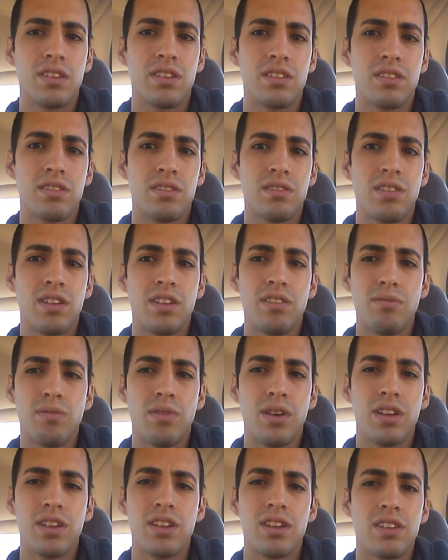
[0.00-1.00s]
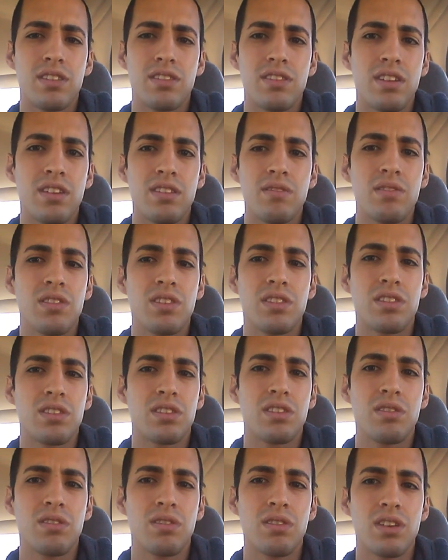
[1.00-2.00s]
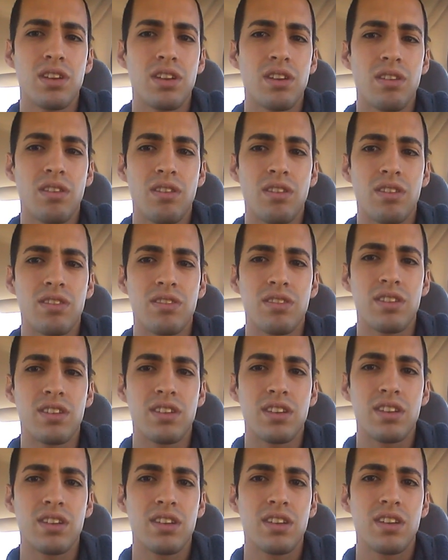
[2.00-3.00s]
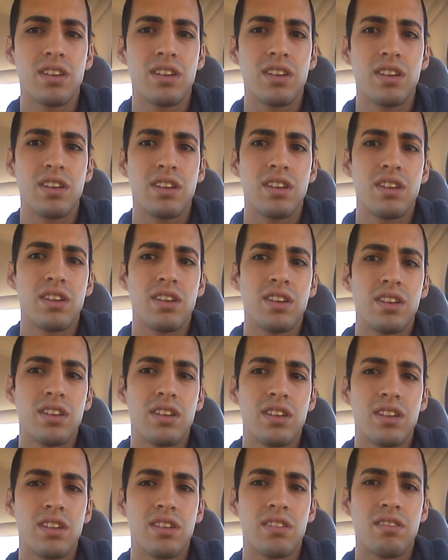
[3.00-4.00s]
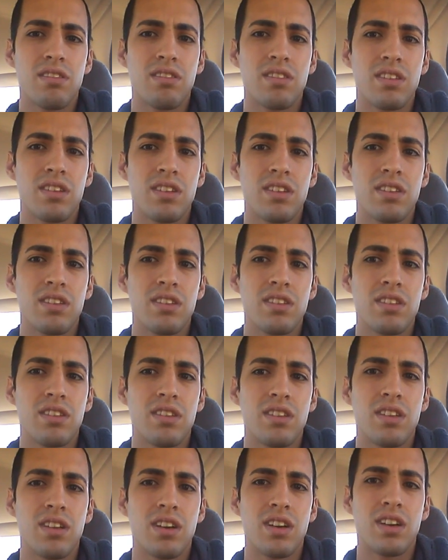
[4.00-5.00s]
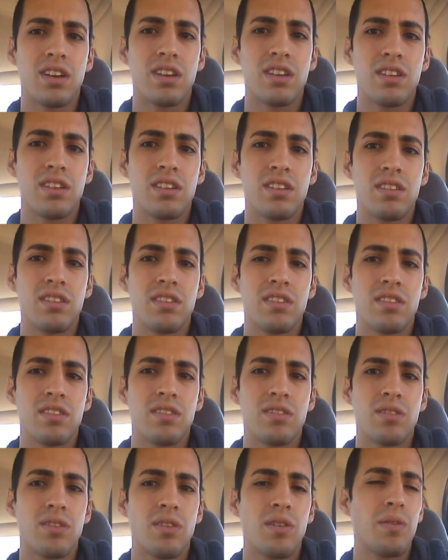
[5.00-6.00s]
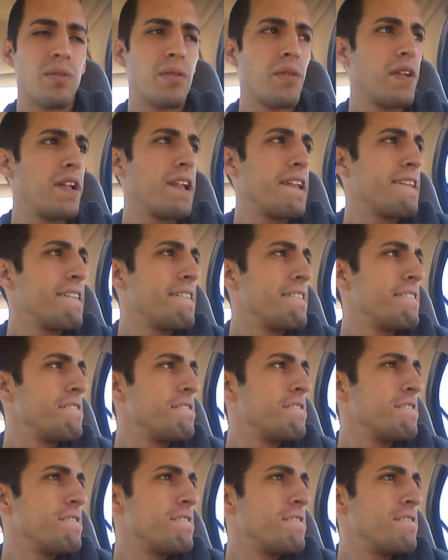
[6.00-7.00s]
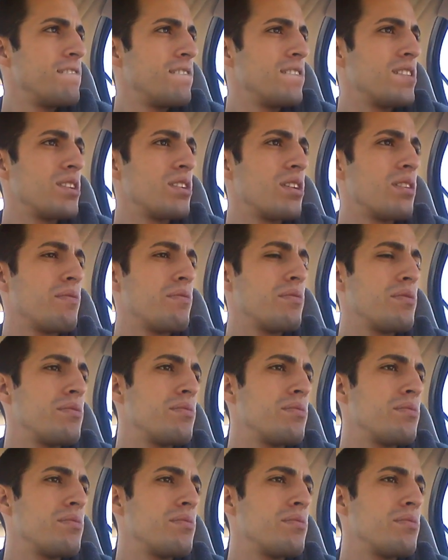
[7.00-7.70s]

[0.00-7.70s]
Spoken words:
so that's why I think it's not really security at all. It's like not. So, and